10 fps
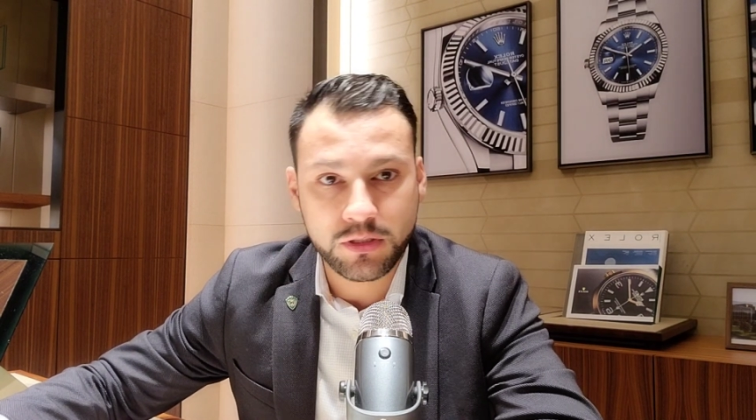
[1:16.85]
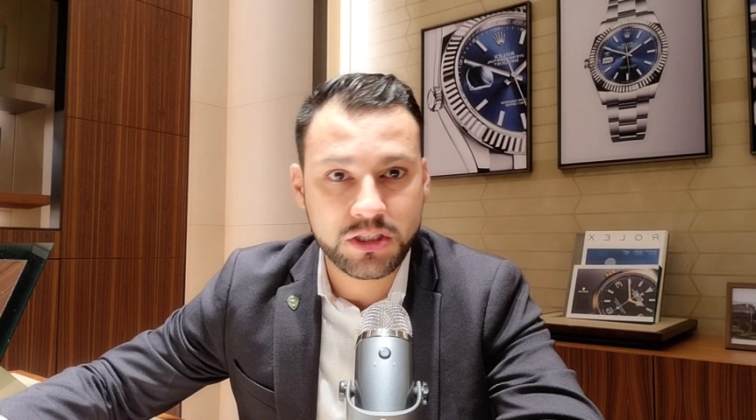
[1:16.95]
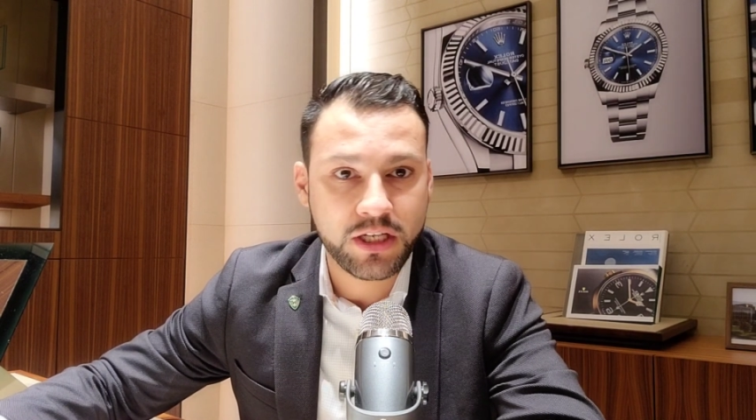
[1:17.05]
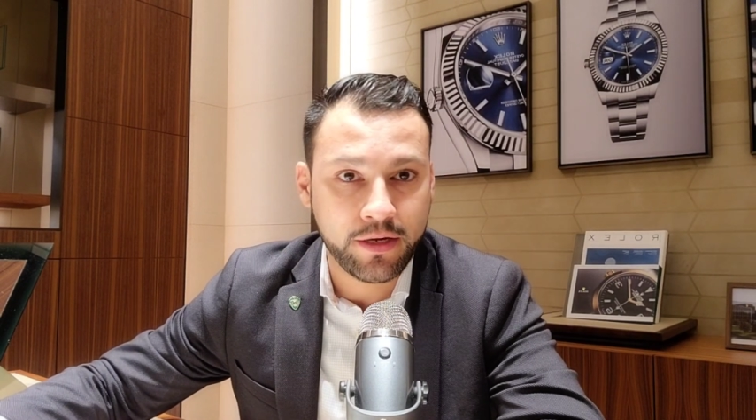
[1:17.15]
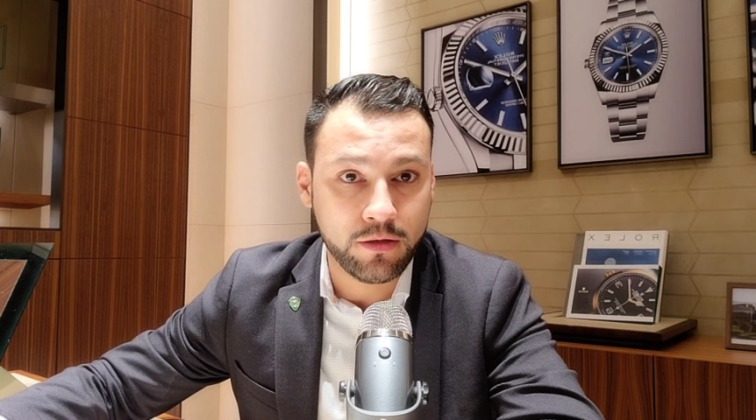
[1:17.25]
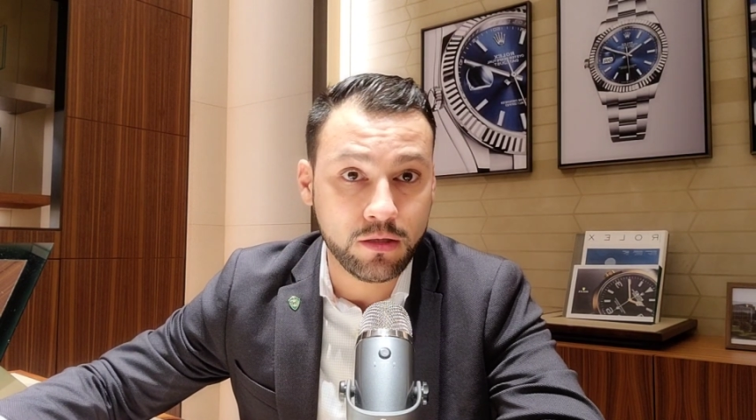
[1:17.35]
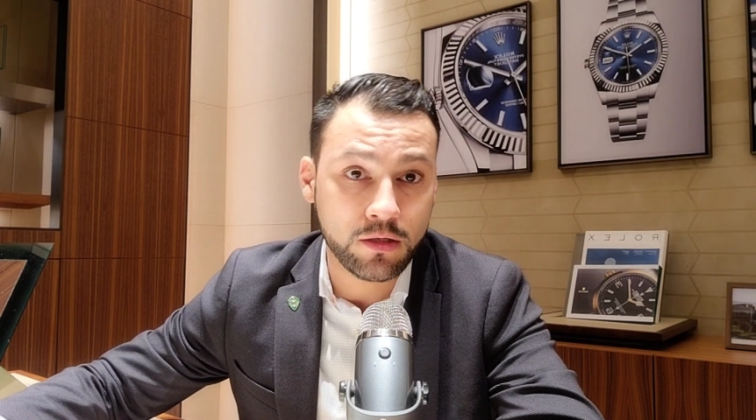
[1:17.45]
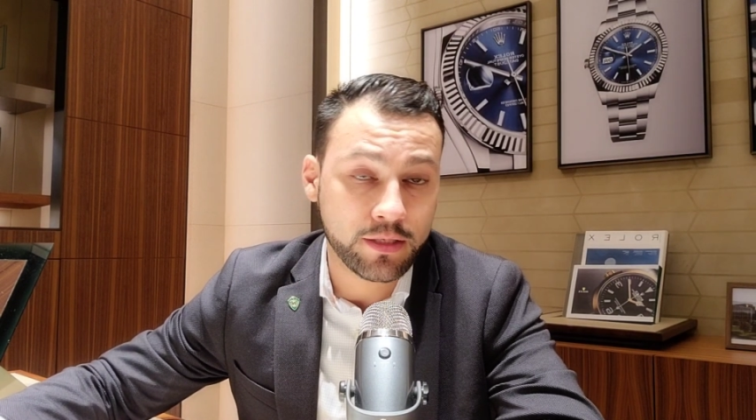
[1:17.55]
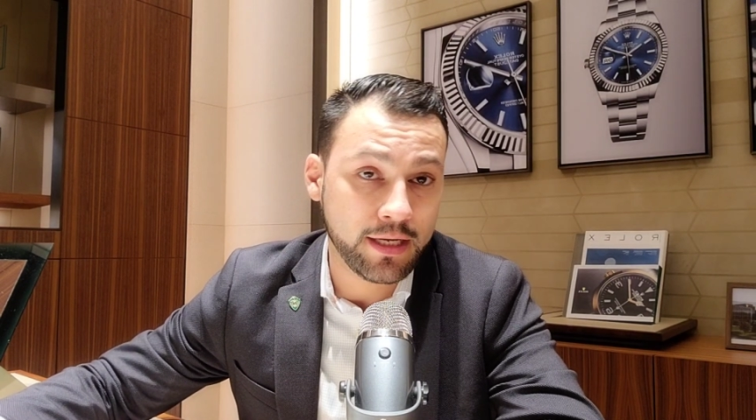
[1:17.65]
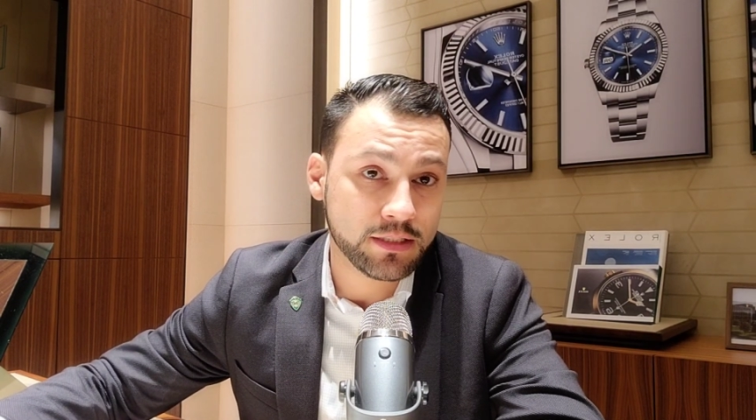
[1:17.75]
this channel a
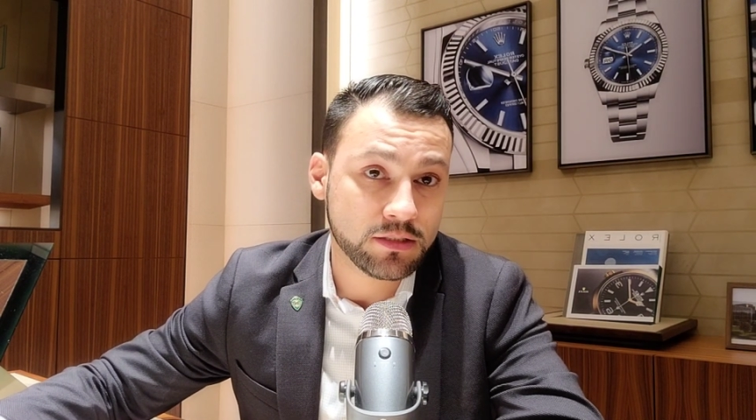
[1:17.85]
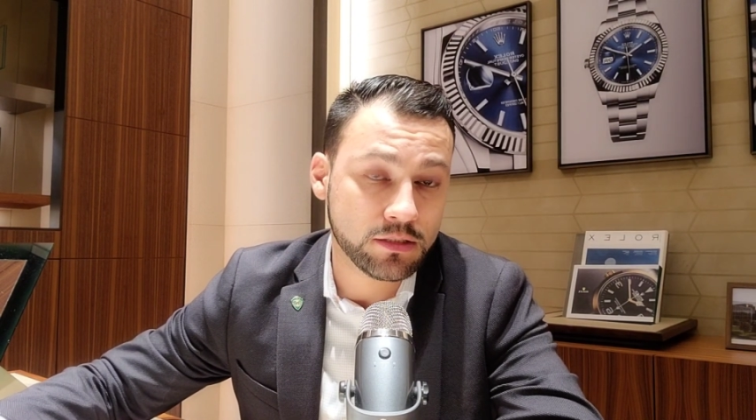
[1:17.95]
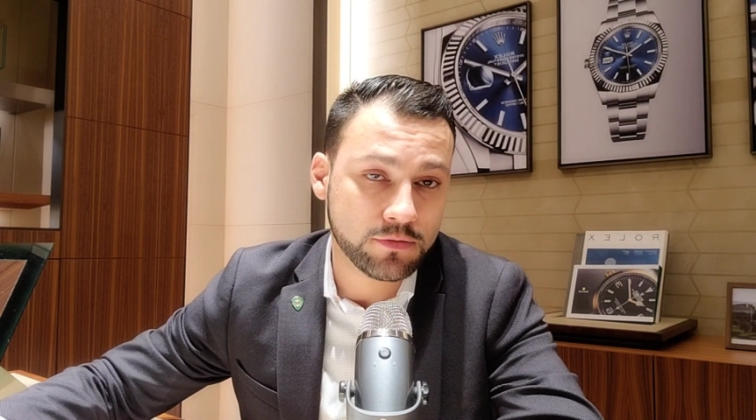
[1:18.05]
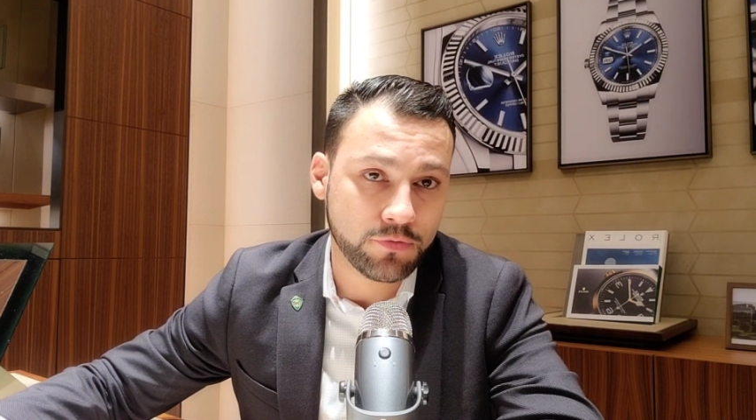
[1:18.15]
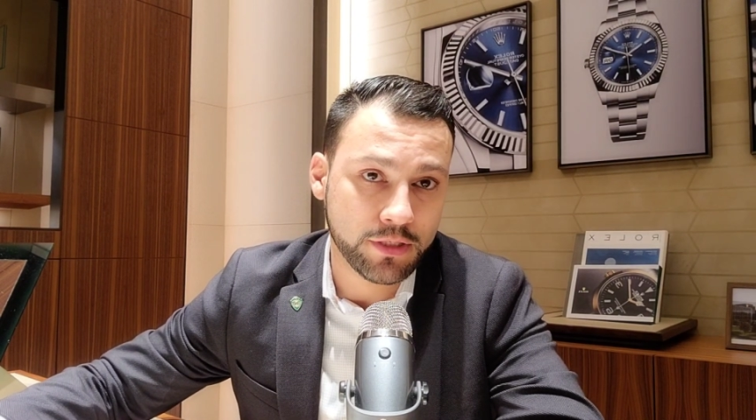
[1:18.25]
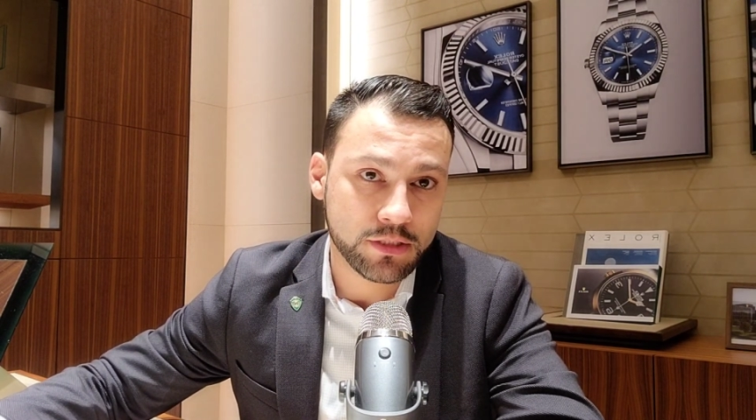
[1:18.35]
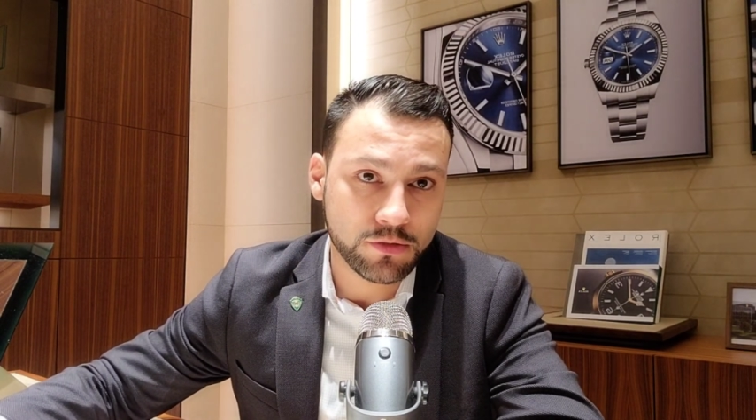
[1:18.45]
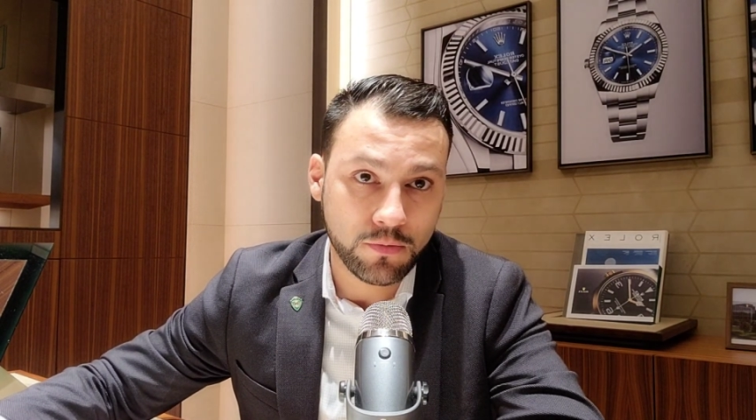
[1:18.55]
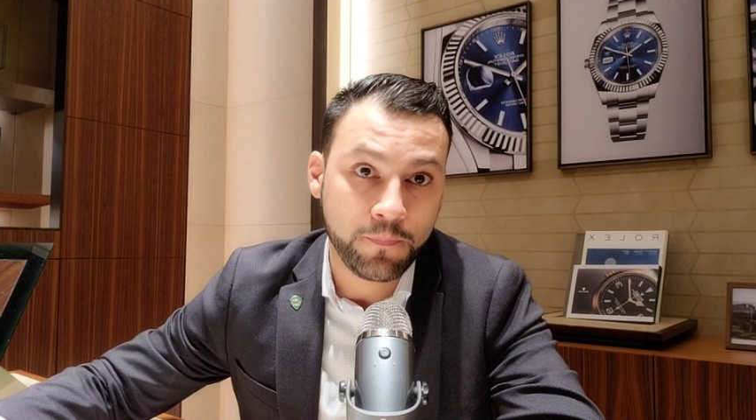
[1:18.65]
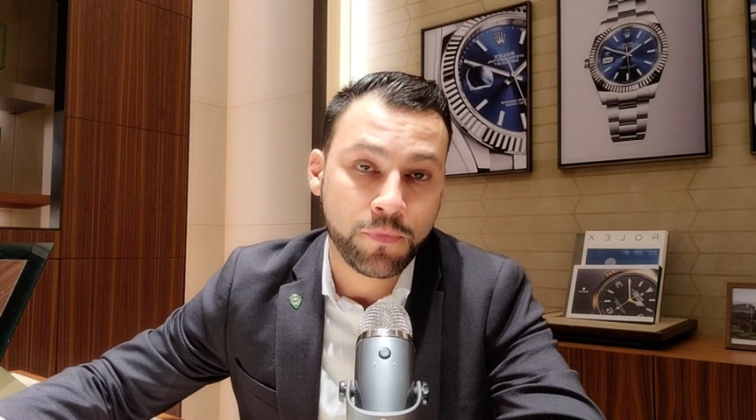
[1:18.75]
lot, guys, and it's free.
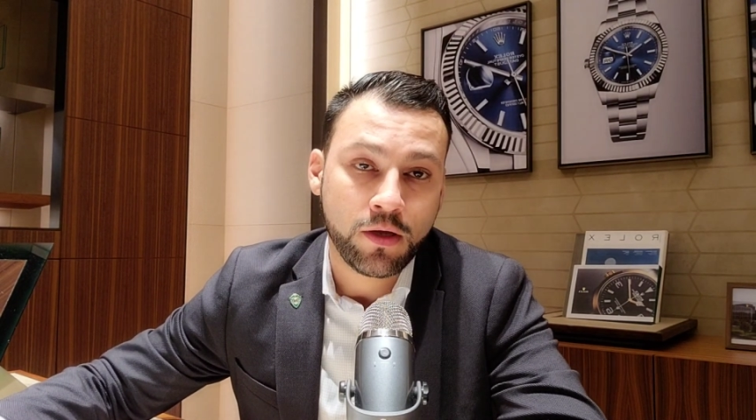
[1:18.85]
So